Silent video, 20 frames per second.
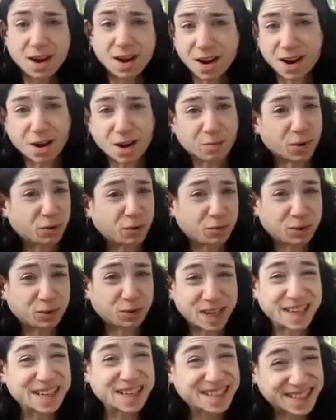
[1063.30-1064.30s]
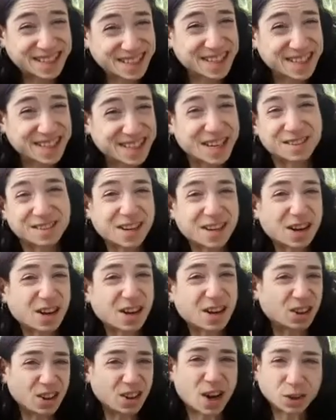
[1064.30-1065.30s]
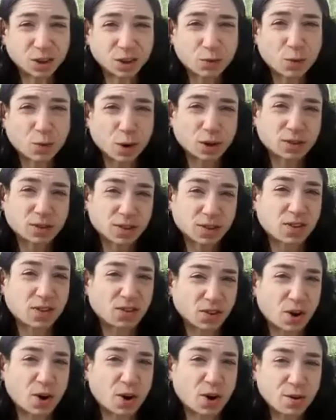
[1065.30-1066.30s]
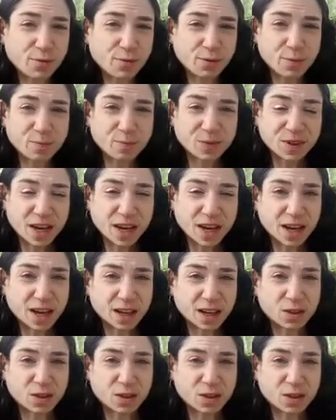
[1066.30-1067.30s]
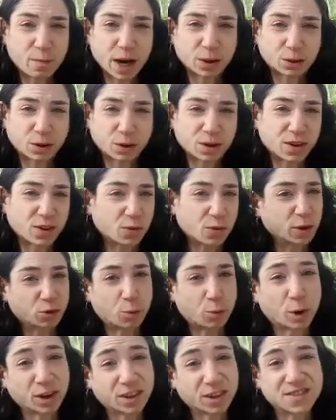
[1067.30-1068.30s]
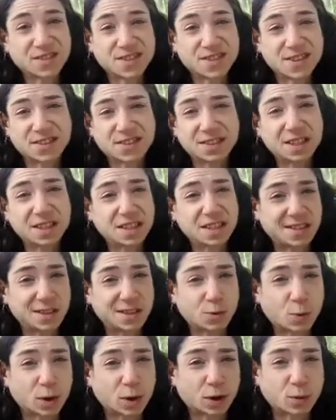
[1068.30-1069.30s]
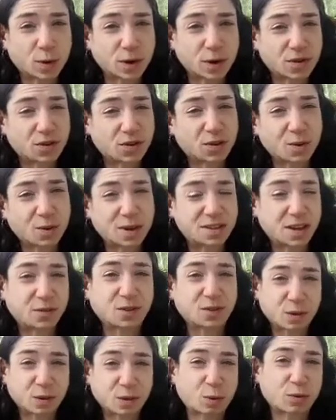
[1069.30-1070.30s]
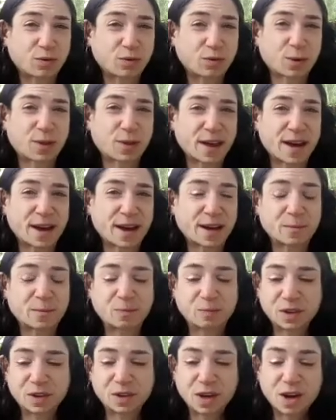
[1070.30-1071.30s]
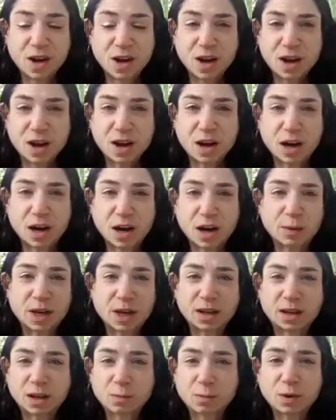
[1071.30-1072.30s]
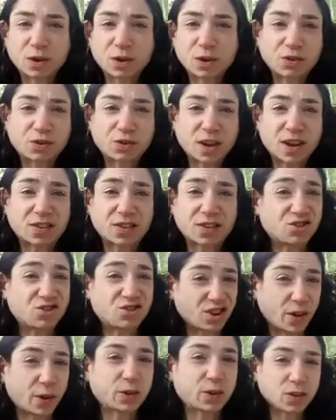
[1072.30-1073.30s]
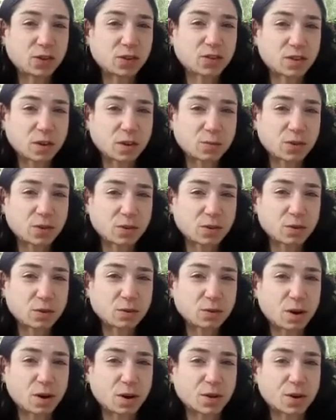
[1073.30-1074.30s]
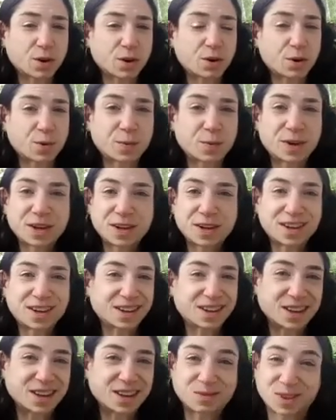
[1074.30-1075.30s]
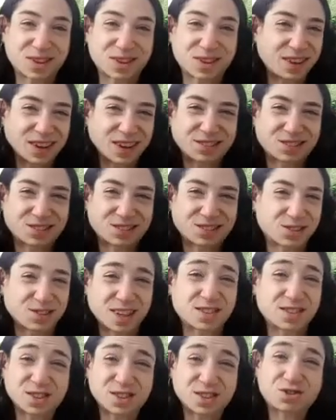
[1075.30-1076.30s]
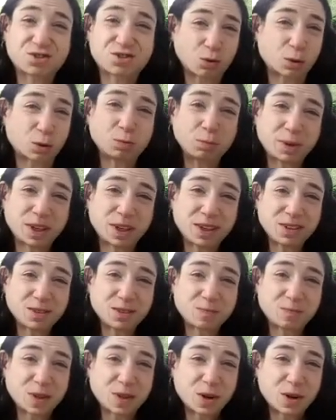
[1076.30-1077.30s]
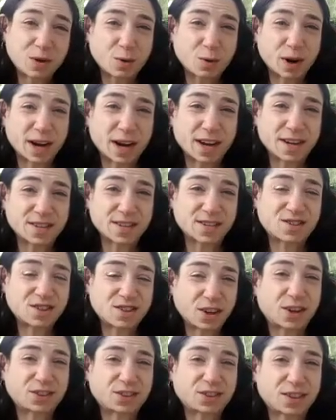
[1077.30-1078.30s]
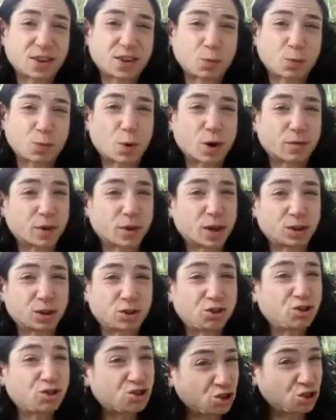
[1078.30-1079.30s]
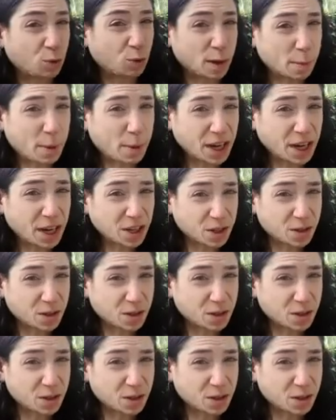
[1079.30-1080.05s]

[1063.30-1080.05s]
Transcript: The flakes take a lot of work to dissolve, and the powder is much more consistent, easy to work with. So I definitely prefer that. It can be used as a gelatin substitute, although again, with the textures, it has a short bite, whereas gelatin has more of a chewy bite.